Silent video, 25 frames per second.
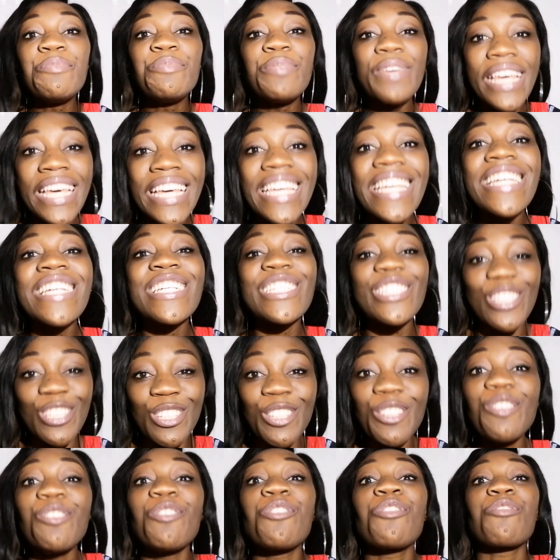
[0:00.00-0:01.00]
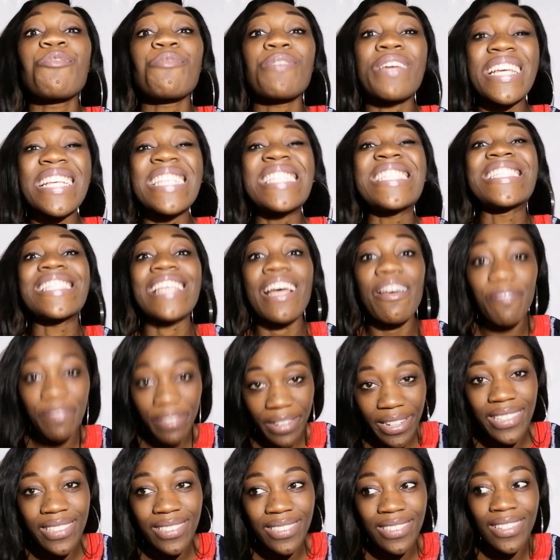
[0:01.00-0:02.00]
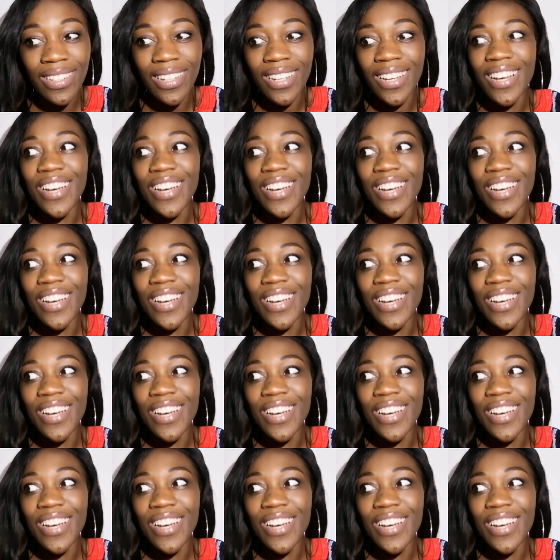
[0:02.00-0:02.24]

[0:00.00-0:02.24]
Biggie 237.